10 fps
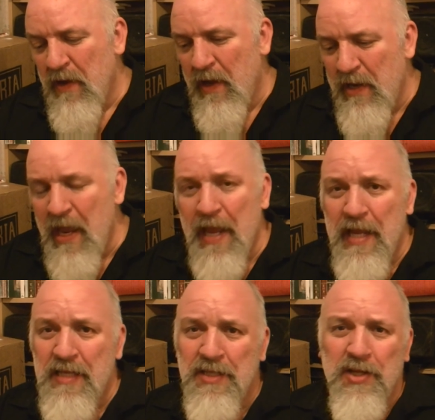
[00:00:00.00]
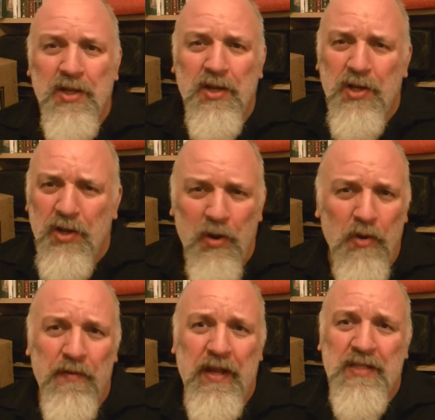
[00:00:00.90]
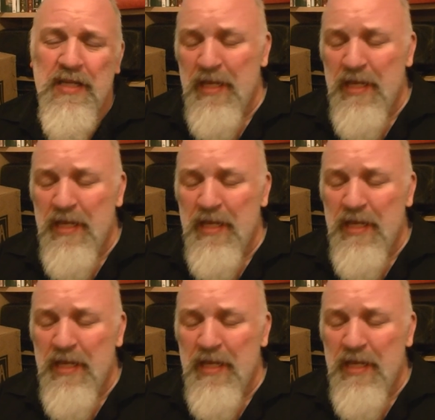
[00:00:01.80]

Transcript: and that is glorious.